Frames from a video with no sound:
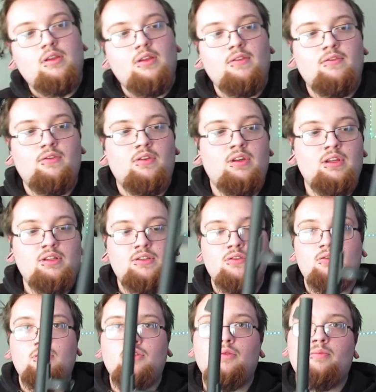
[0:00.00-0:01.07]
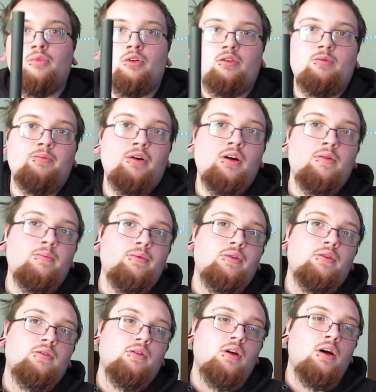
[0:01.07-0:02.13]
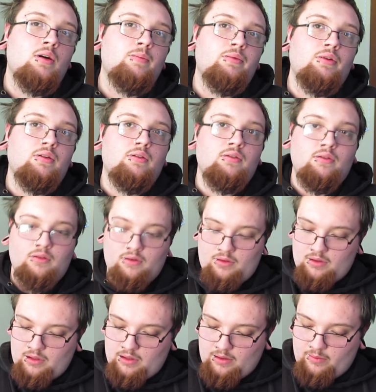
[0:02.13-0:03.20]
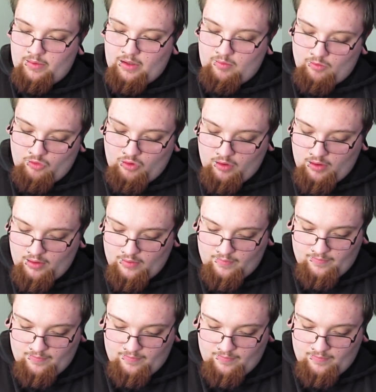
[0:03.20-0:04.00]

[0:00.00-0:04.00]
If you need to, pull the pump up a little bit more.